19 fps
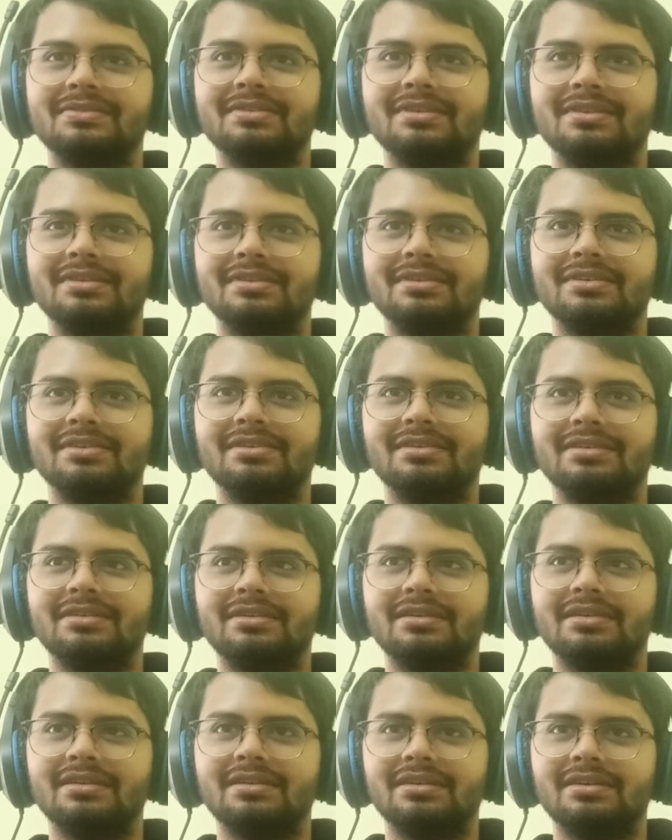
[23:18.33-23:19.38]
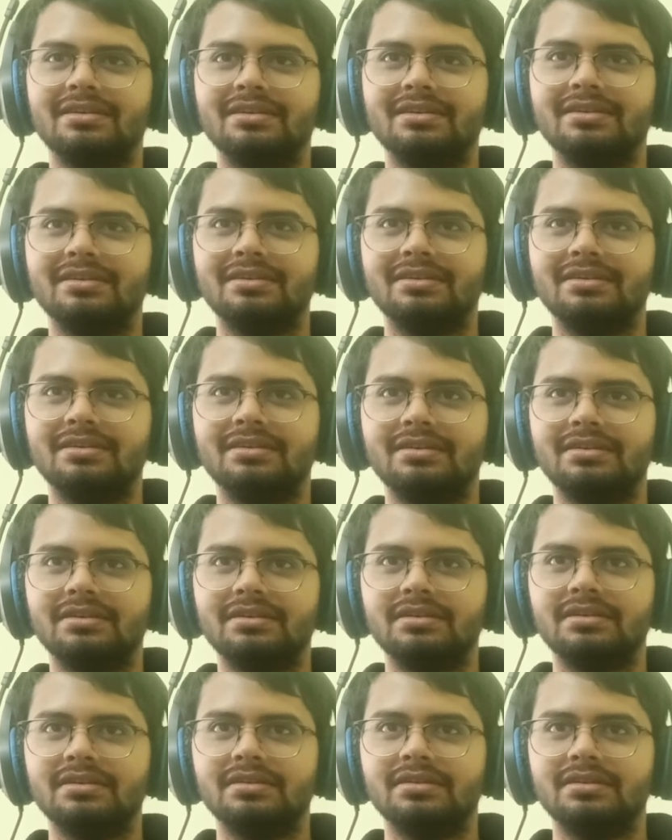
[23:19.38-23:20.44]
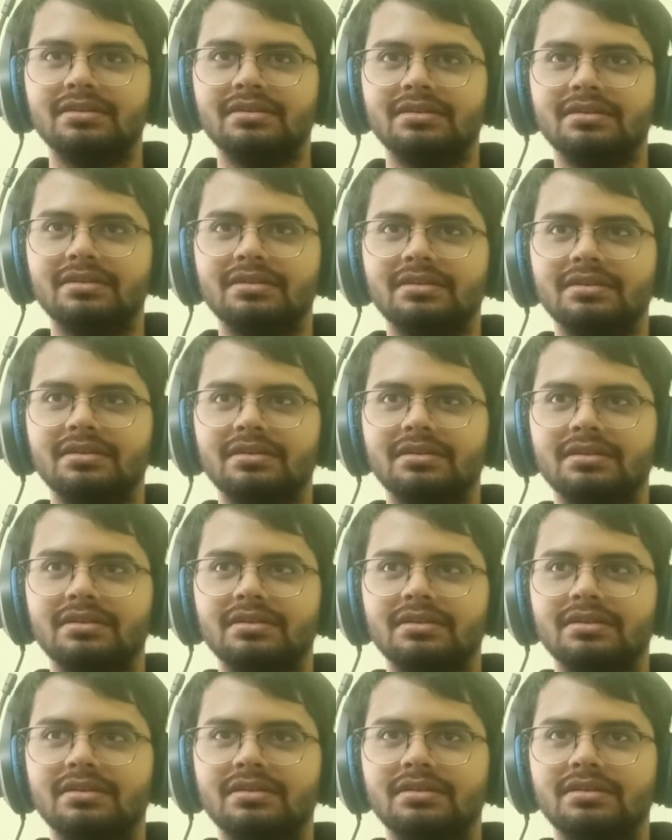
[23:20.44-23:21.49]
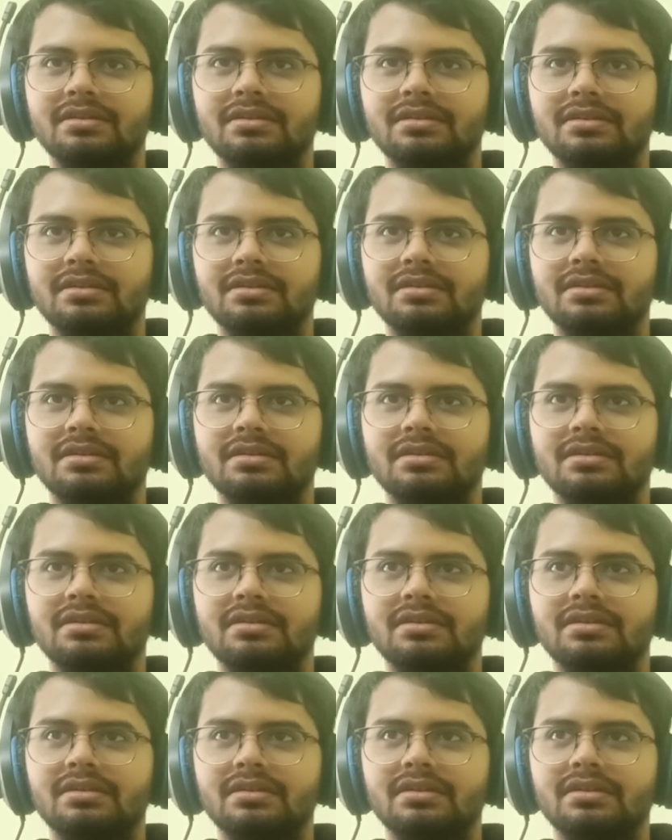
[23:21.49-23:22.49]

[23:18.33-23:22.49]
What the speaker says: No one is speaking in this clip.